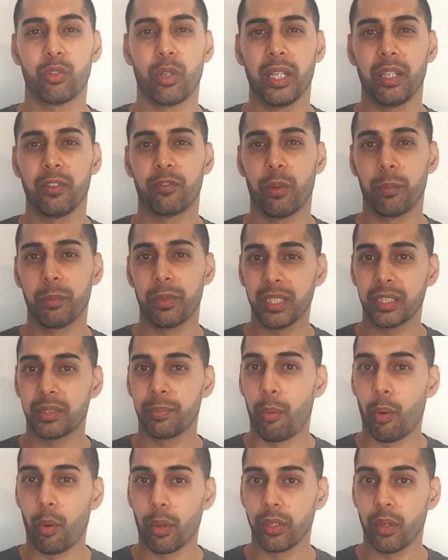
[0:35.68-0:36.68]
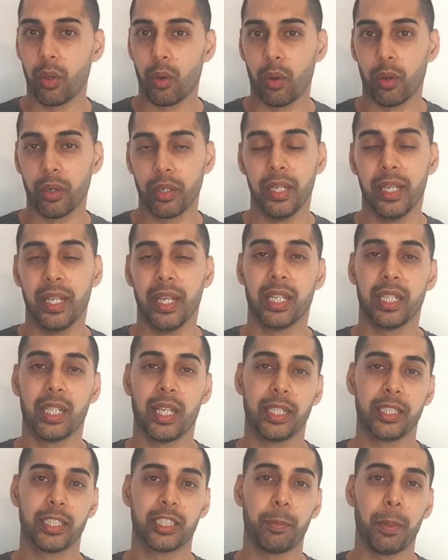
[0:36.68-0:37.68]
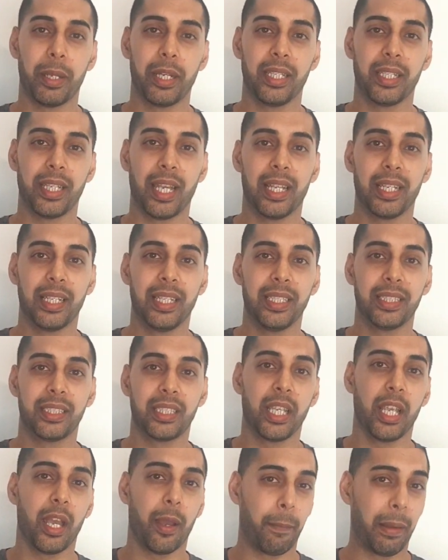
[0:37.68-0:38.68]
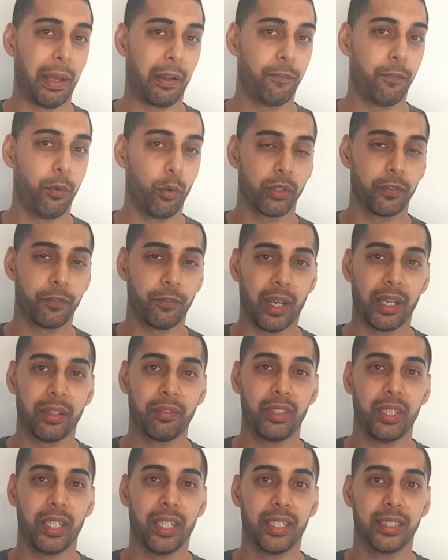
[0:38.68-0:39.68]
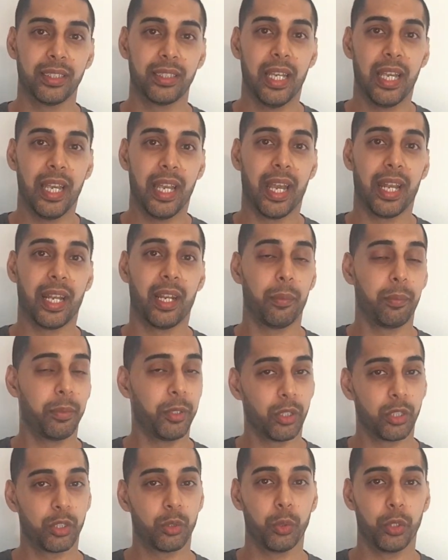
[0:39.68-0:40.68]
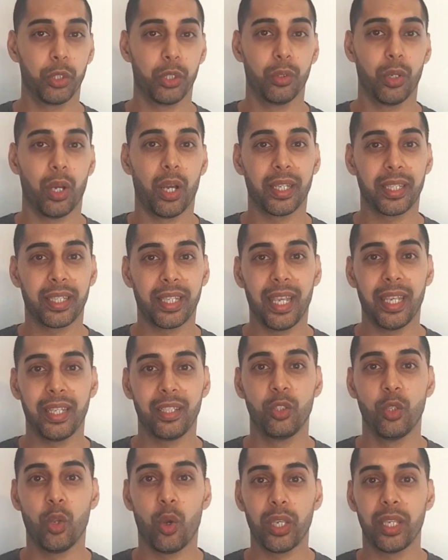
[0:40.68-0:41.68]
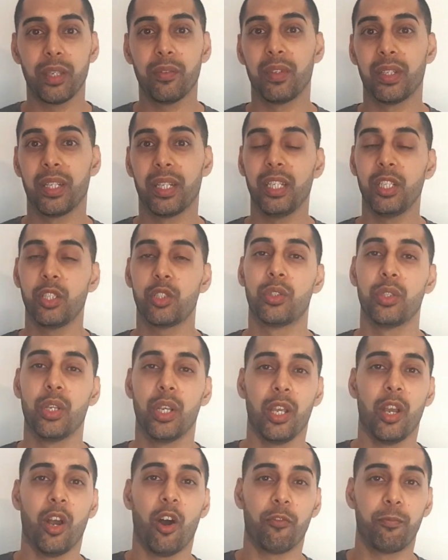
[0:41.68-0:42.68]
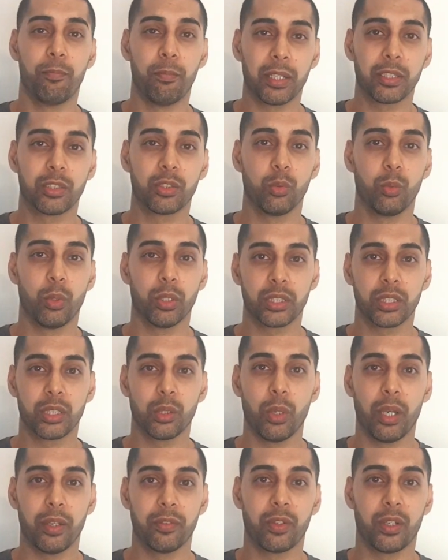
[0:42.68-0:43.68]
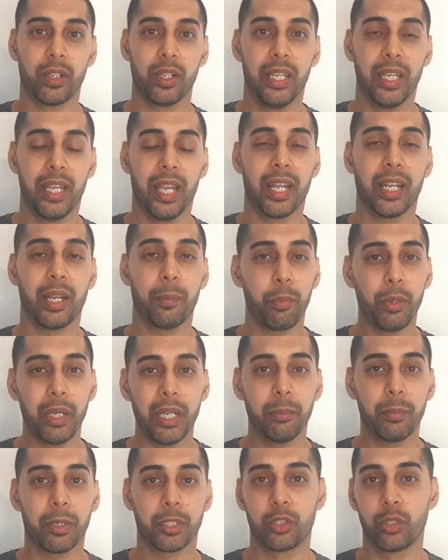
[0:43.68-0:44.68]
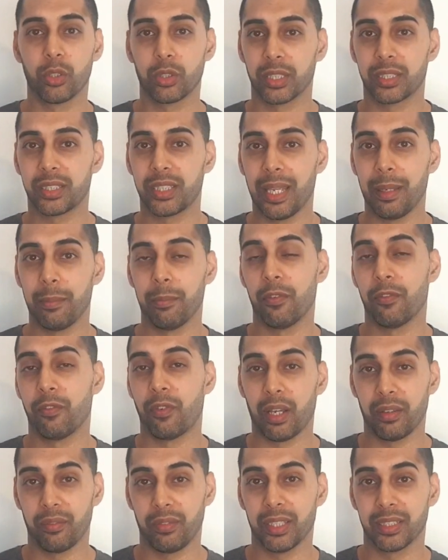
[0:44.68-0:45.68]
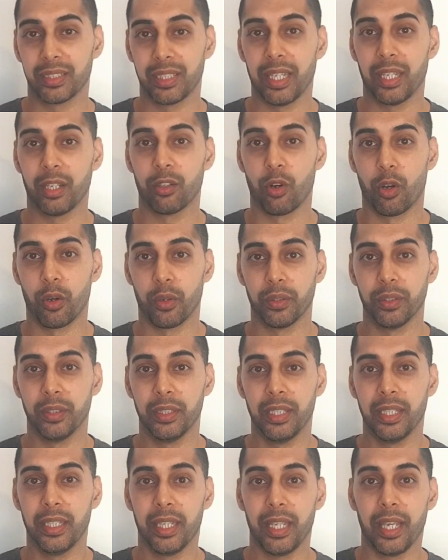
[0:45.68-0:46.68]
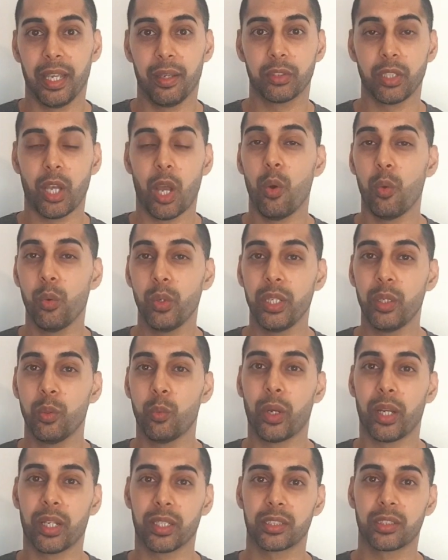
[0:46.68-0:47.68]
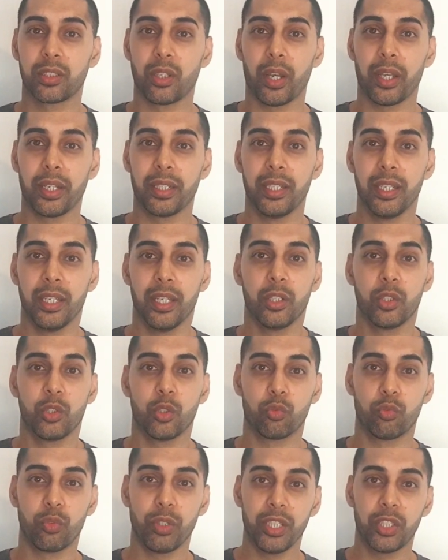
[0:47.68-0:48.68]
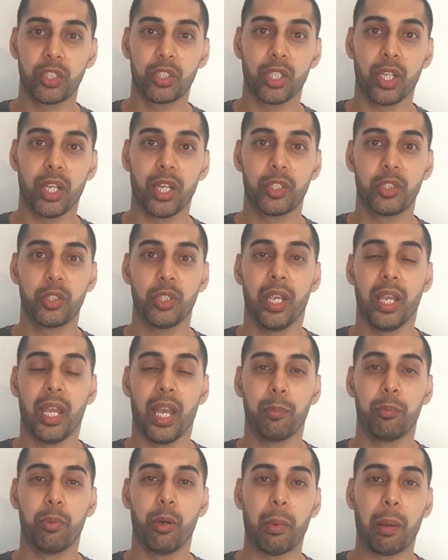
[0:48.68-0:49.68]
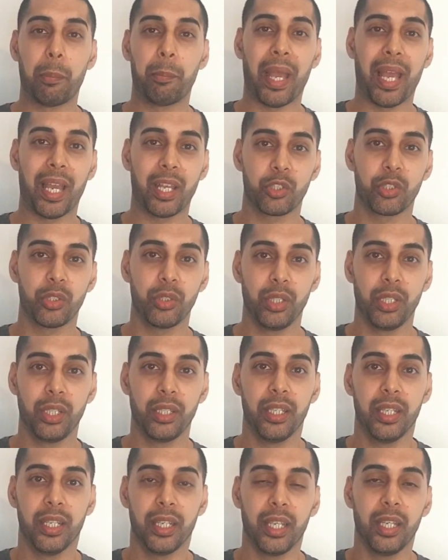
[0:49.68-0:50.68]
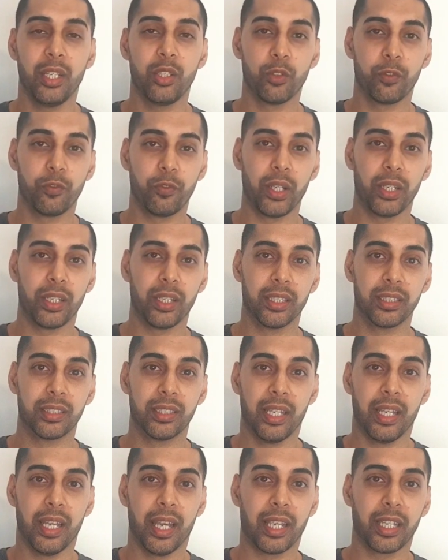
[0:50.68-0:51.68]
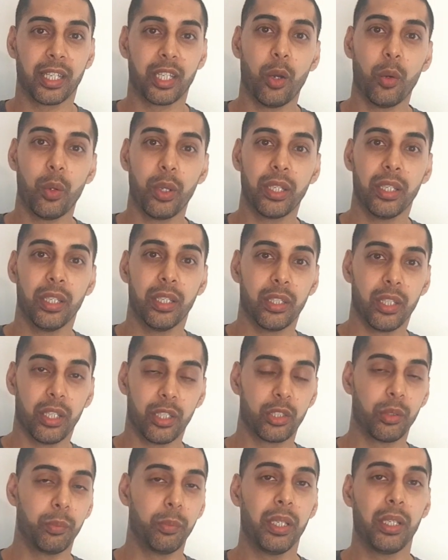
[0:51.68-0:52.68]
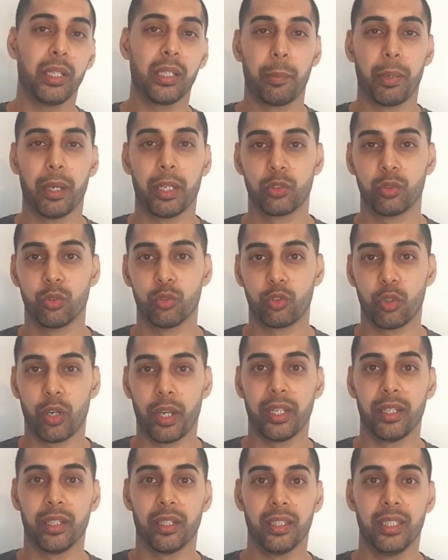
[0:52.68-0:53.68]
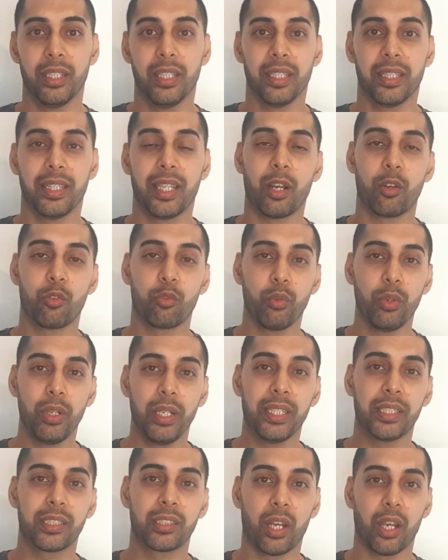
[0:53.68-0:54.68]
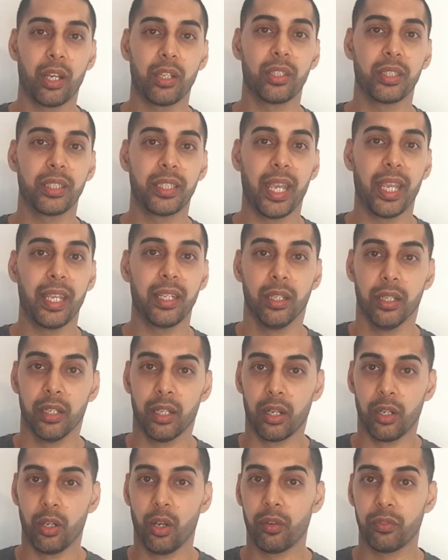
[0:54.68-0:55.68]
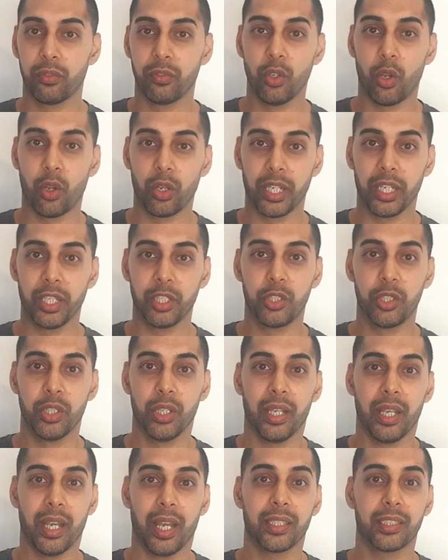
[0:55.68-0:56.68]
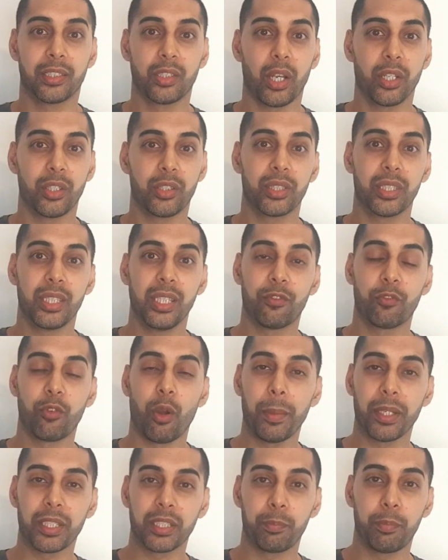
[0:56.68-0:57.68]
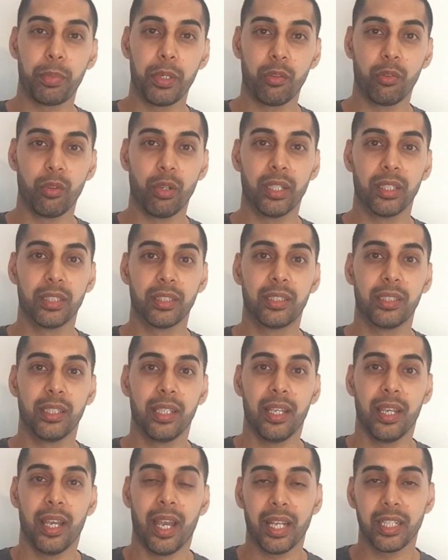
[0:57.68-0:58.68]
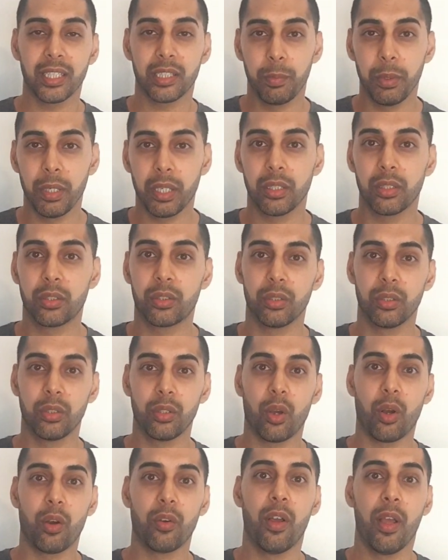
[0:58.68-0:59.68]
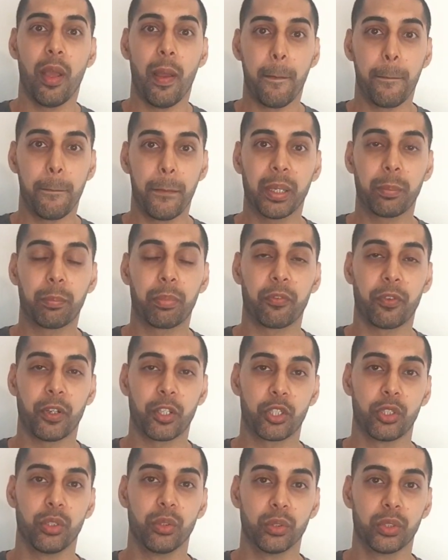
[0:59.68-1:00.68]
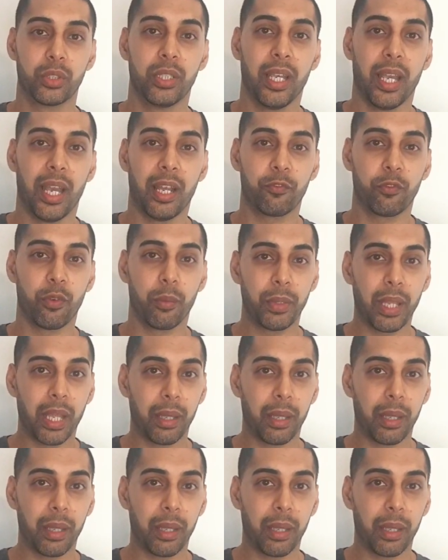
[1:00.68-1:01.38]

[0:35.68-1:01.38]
training from this point on and spending at least about four to five years and I'll be honest with you, I gained not even an inch of muscle whatsoever and I pretty much looked the same five years later on. It was only when I started to research and put my passion in into fitness and going into being a personal trainer that I really started to gain a lot of knowledge and started to see from experience and speaking to a lot of big professionals. And from